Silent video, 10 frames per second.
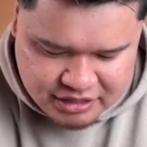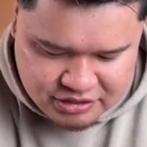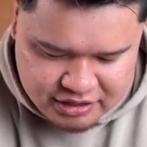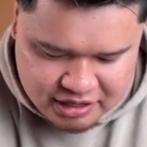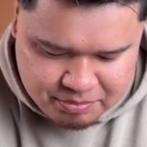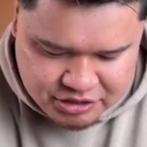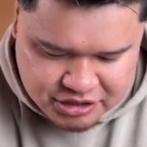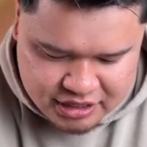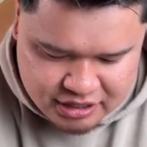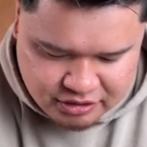so you got to push
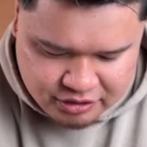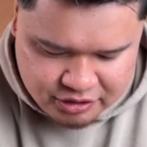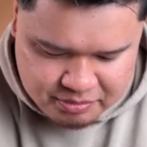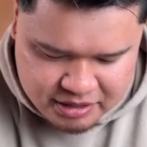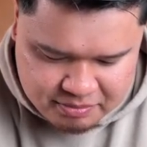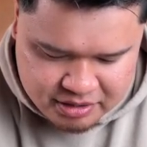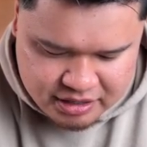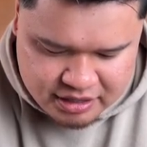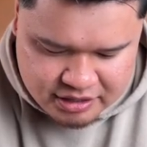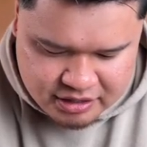it in a little bit, but
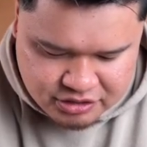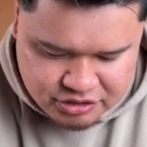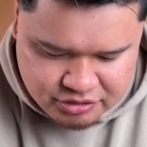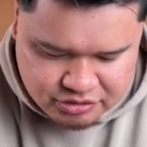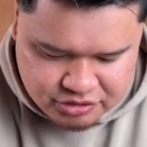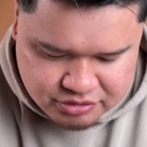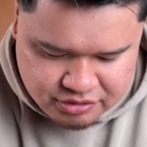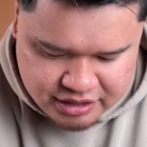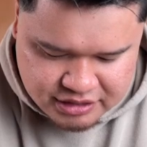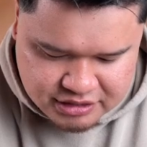nothing too
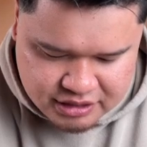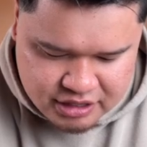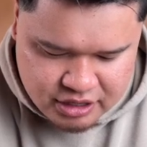crazy.